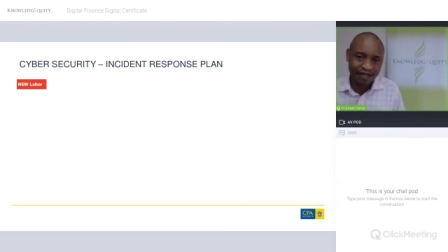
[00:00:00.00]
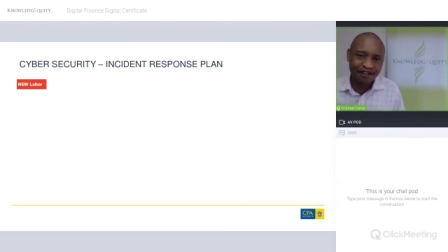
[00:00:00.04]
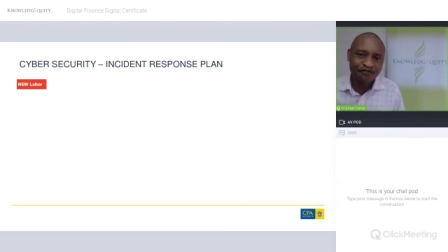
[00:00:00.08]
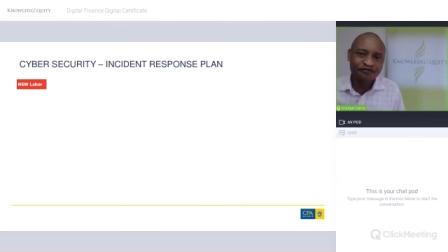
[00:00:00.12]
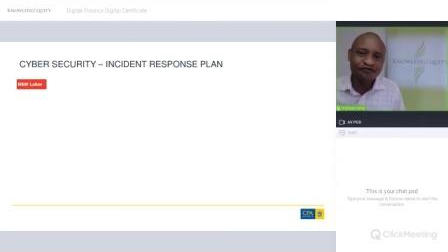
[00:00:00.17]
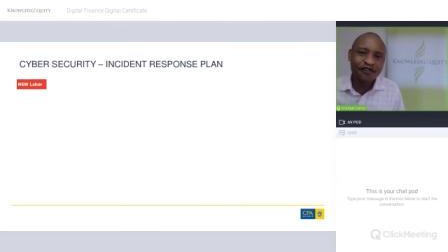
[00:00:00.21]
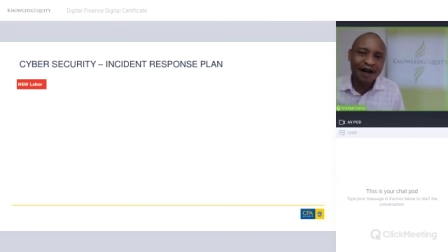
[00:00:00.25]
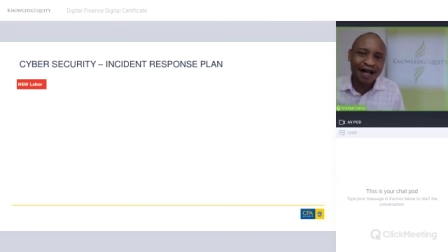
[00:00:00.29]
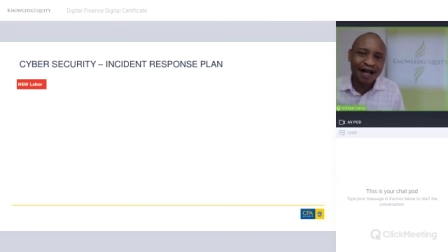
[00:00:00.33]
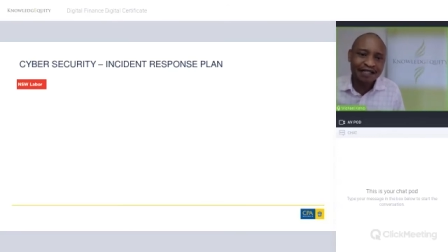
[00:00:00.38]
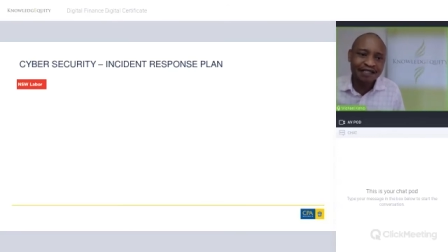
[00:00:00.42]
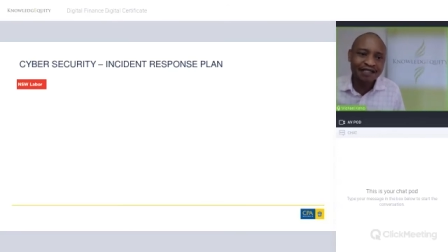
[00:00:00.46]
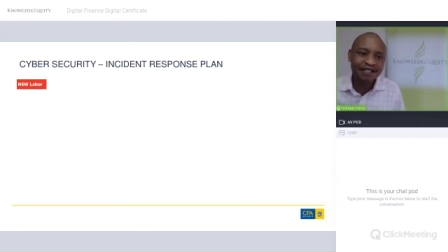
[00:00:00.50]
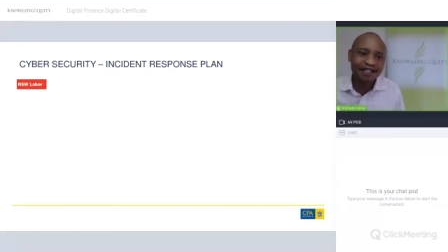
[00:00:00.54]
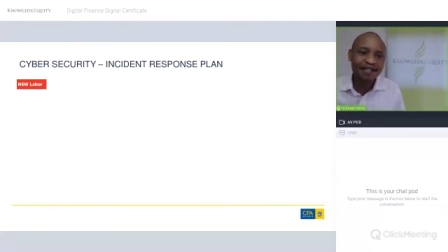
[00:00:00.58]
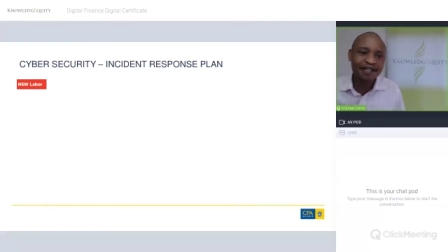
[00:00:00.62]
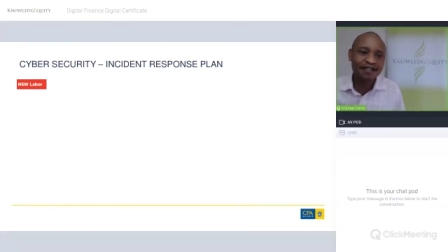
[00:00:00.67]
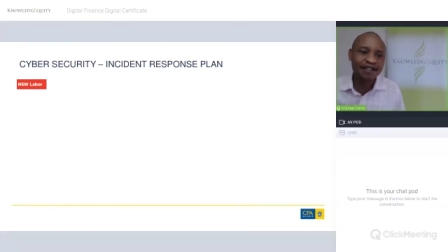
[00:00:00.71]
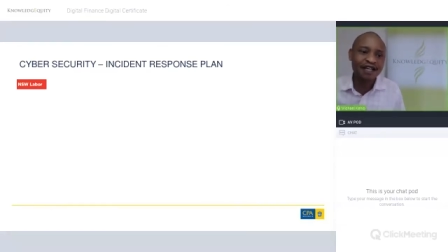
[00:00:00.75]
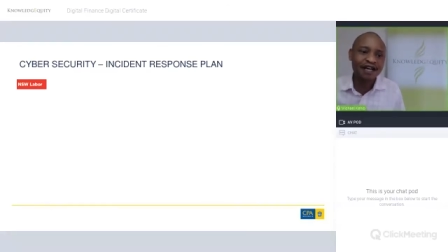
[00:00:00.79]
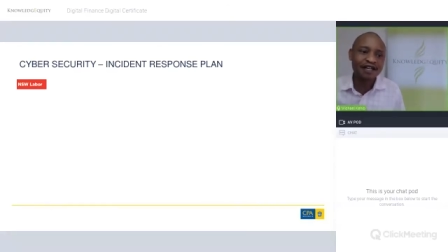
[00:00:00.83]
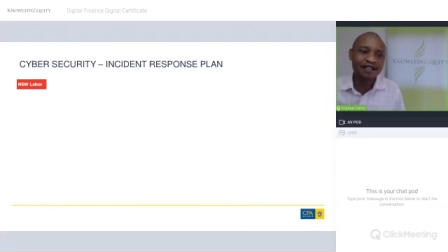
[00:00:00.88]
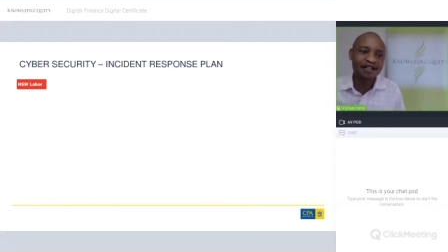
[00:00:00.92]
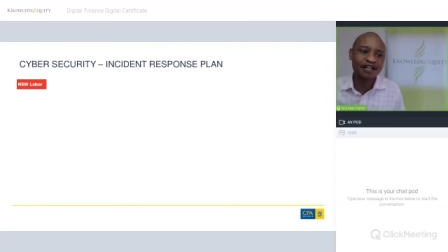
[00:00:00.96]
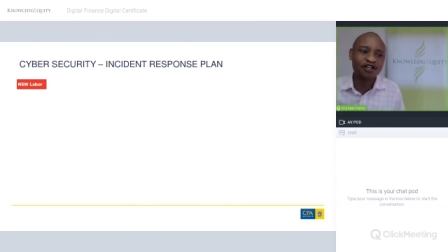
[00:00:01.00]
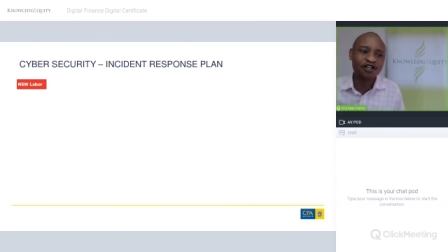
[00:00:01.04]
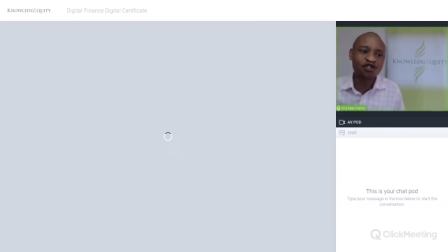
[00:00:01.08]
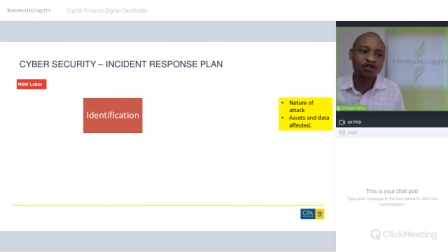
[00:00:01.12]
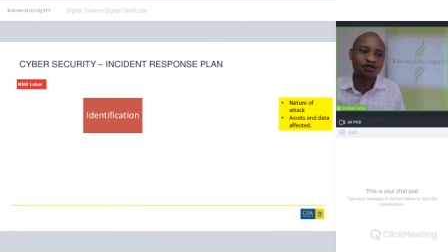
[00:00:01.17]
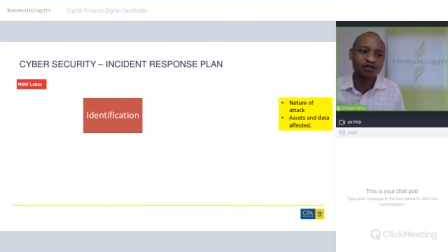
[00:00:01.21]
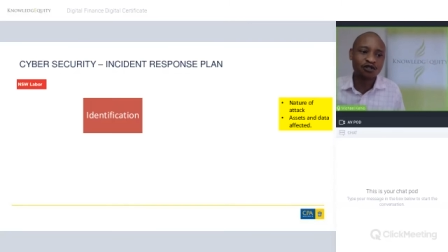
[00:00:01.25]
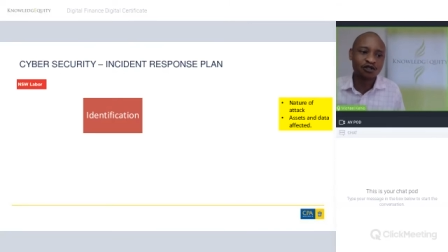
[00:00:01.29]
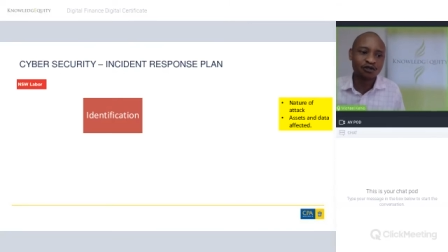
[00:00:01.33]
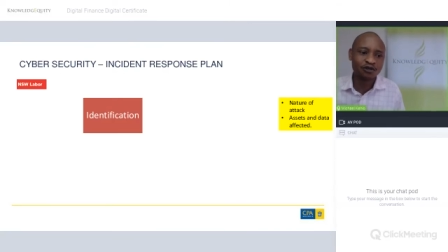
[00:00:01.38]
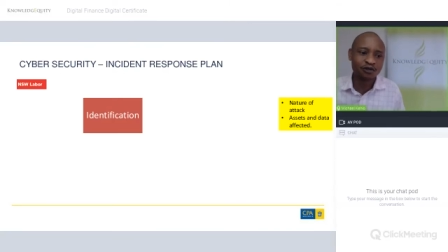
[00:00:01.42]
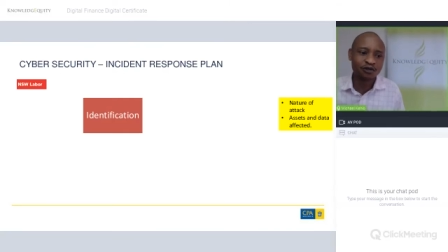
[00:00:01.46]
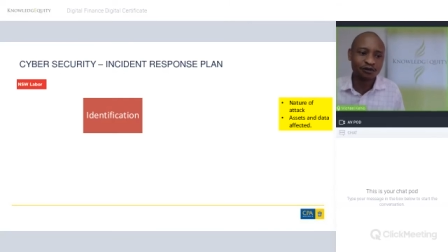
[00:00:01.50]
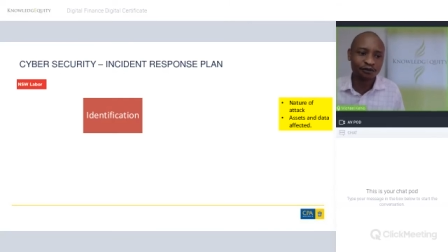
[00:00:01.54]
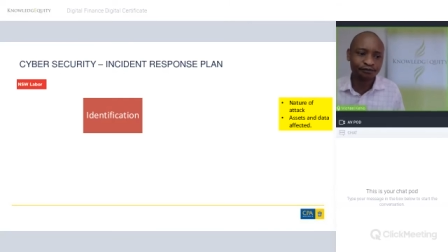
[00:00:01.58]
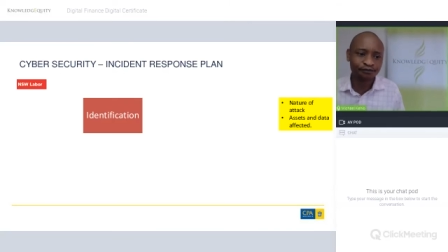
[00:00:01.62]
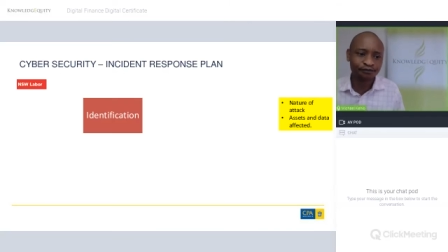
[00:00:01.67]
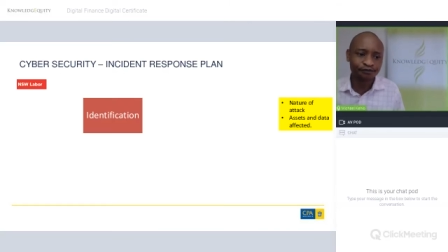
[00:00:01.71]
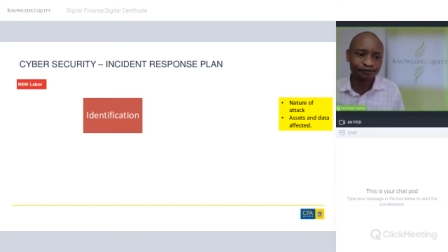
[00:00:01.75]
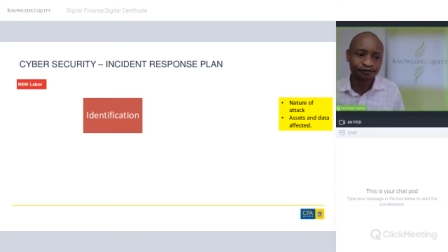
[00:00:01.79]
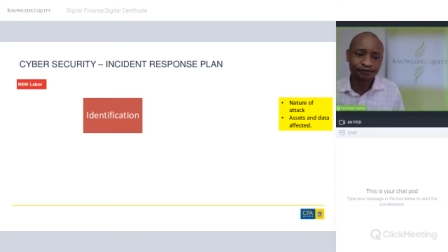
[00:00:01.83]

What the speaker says: The first thing that they should do